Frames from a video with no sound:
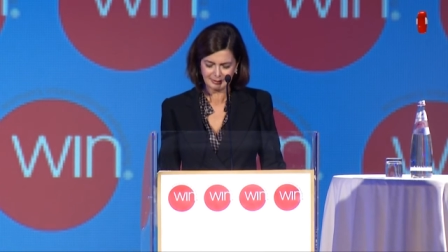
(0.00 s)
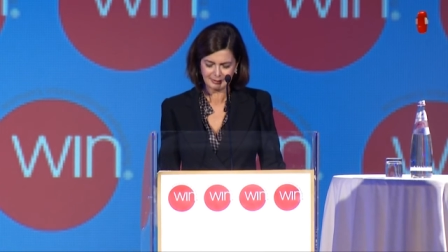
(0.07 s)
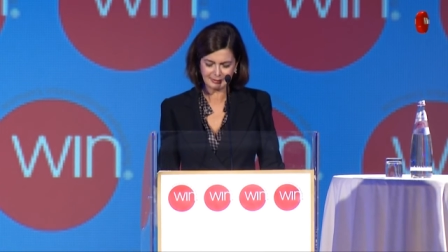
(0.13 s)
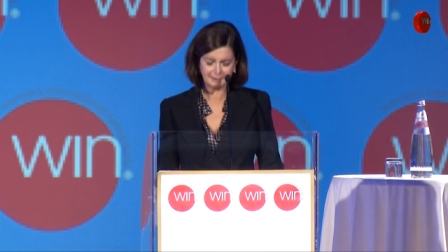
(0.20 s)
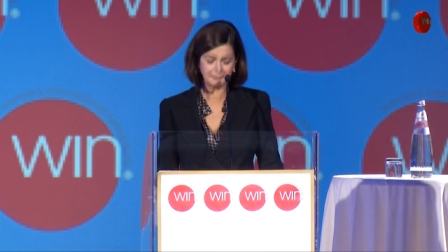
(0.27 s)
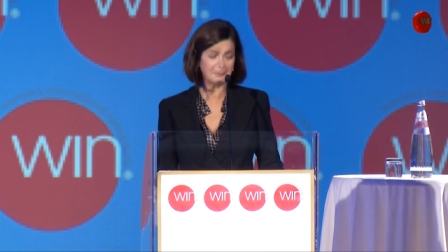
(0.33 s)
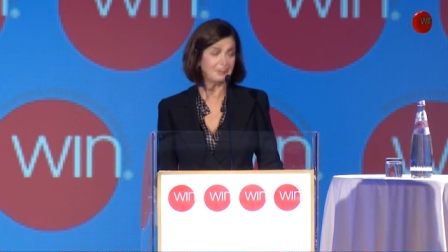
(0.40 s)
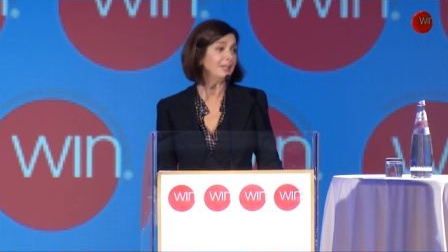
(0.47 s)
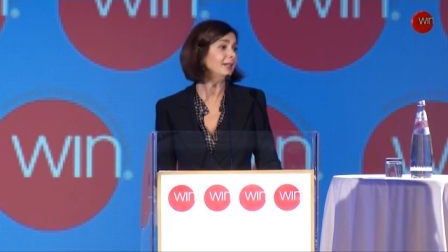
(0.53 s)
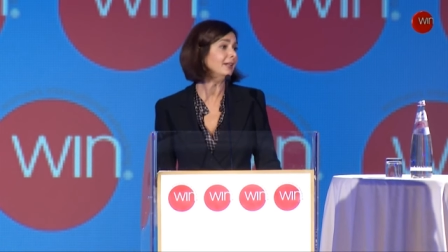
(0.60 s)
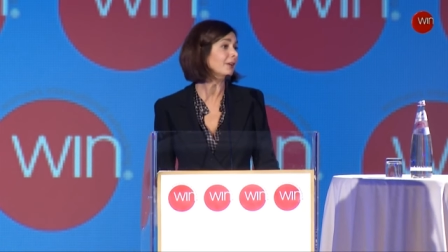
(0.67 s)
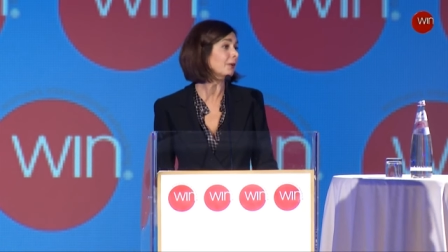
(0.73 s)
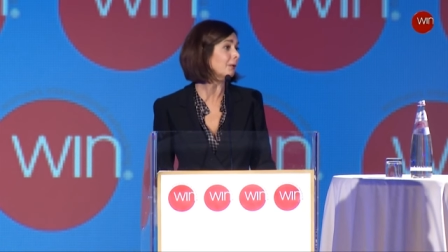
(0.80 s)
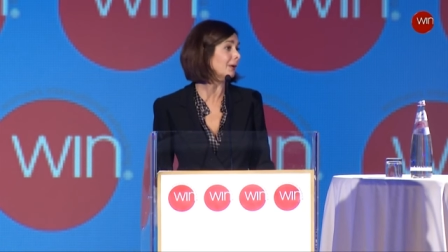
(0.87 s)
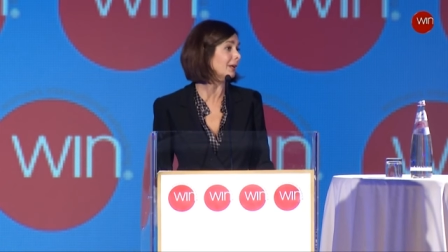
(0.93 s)
the winning
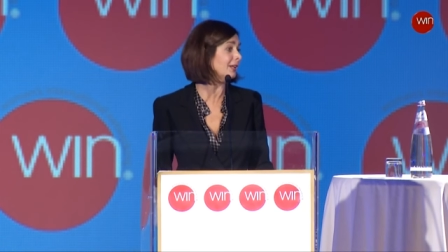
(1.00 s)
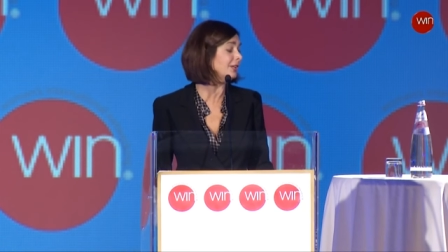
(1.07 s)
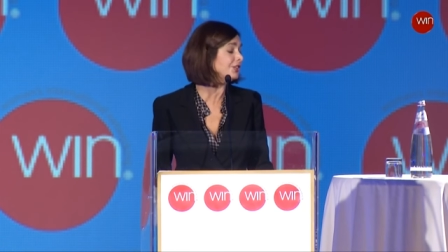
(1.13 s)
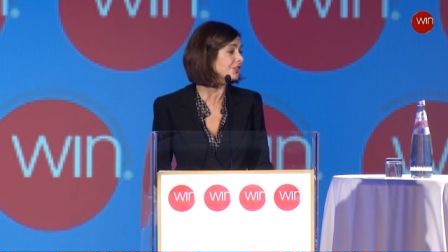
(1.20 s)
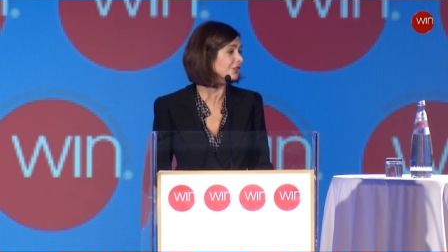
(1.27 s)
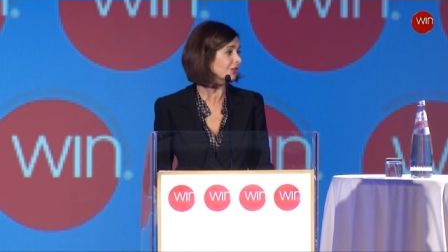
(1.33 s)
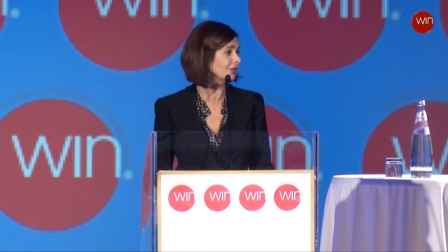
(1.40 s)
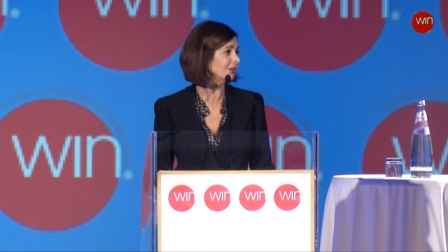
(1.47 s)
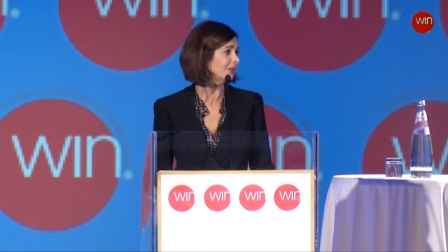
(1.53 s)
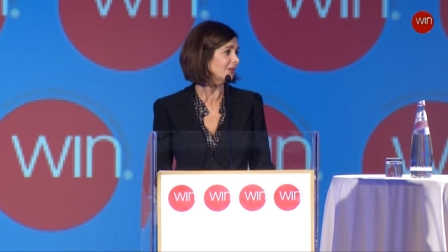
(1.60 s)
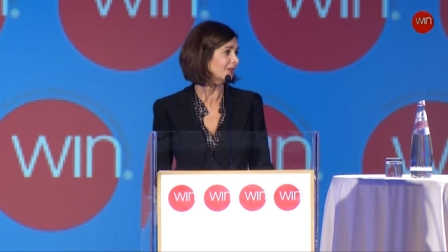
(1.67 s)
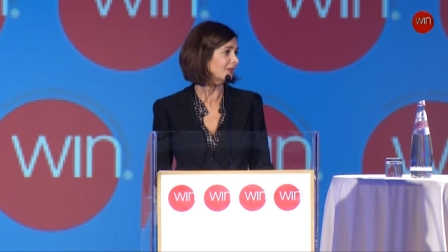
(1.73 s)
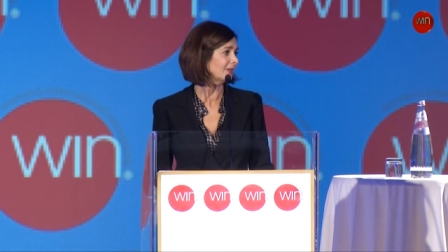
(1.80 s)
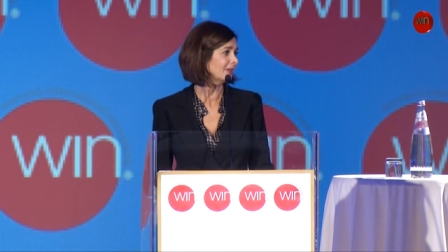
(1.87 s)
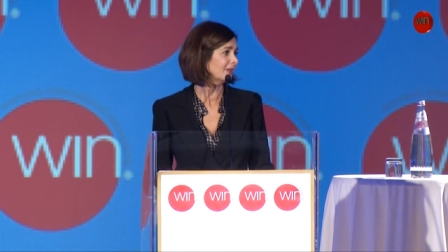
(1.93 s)
coalition,
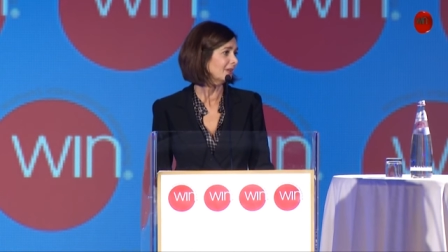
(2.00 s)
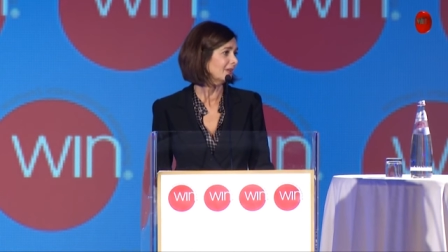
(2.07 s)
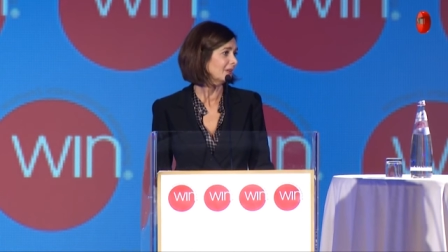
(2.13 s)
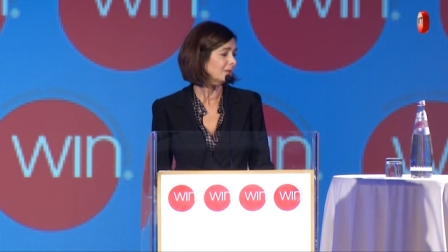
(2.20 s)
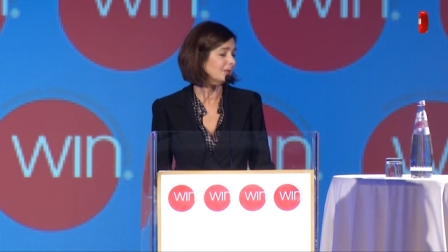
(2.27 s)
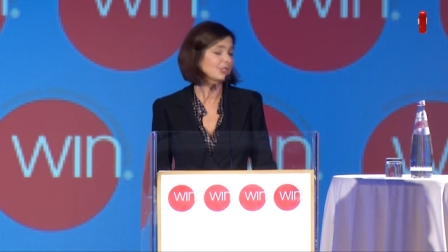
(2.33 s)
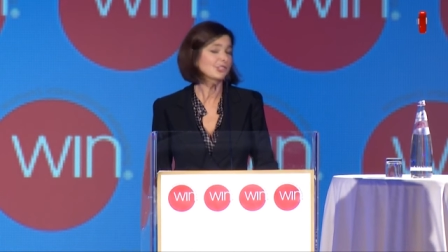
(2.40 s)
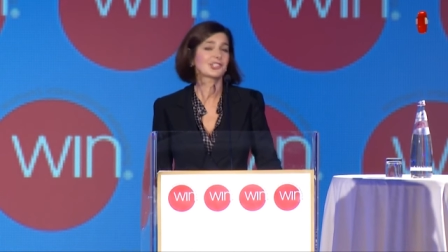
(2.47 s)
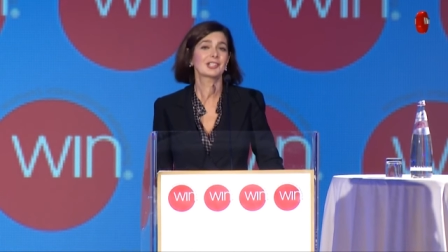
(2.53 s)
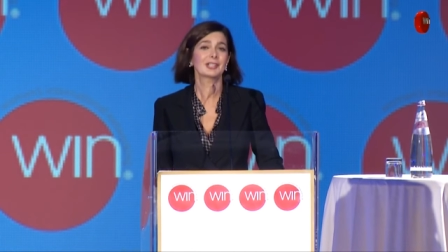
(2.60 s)
which